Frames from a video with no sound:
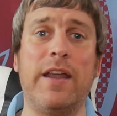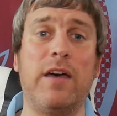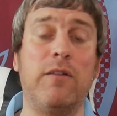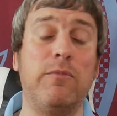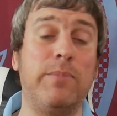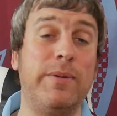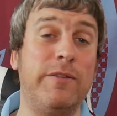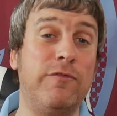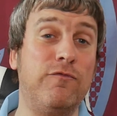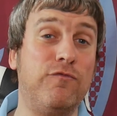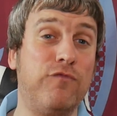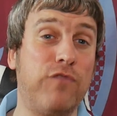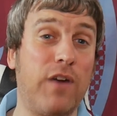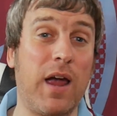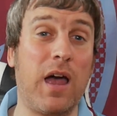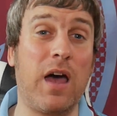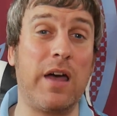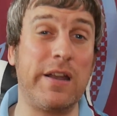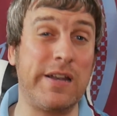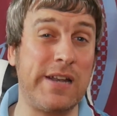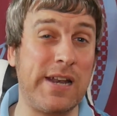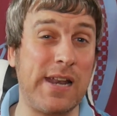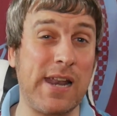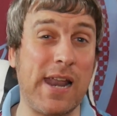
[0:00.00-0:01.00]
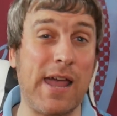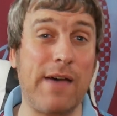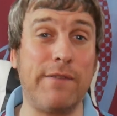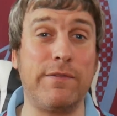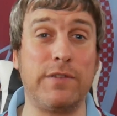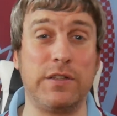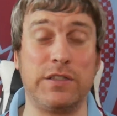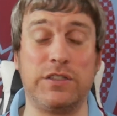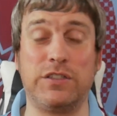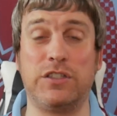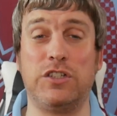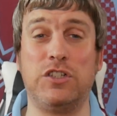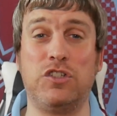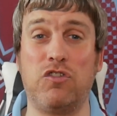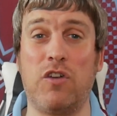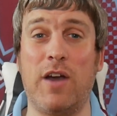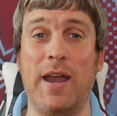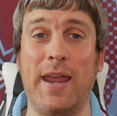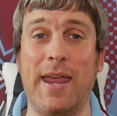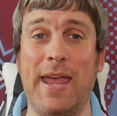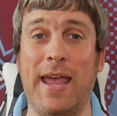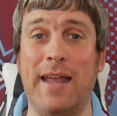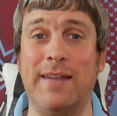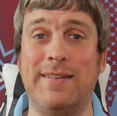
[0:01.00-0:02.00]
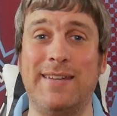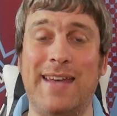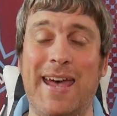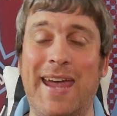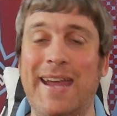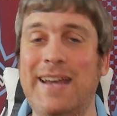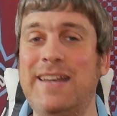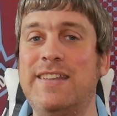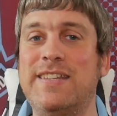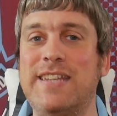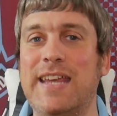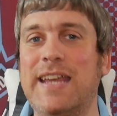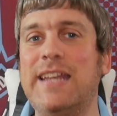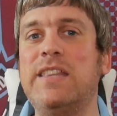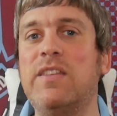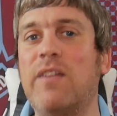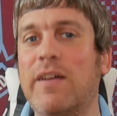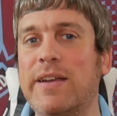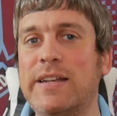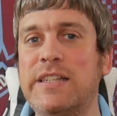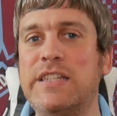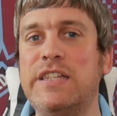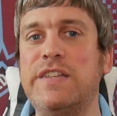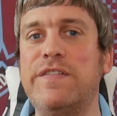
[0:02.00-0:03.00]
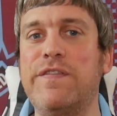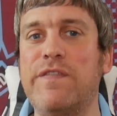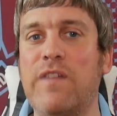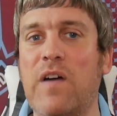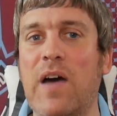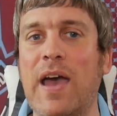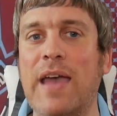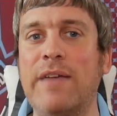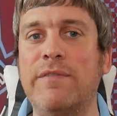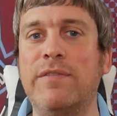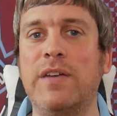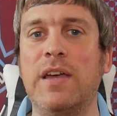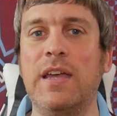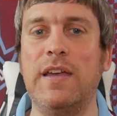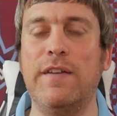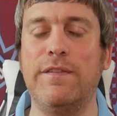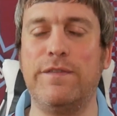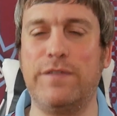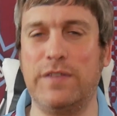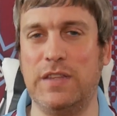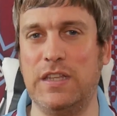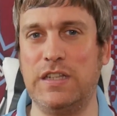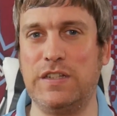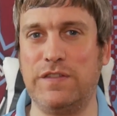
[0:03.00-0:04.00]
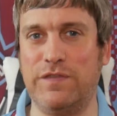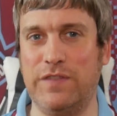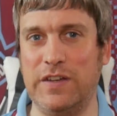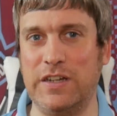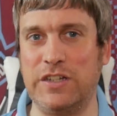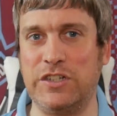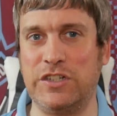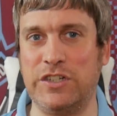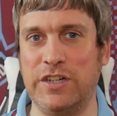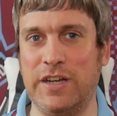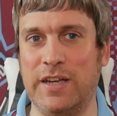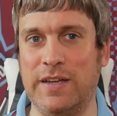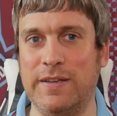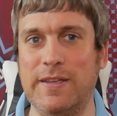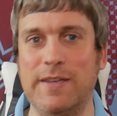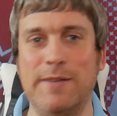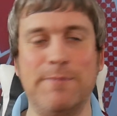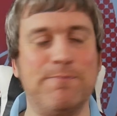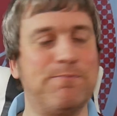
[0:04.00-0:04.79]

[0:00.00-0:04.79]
I'd love us to try and get to 1,895 for this fixture.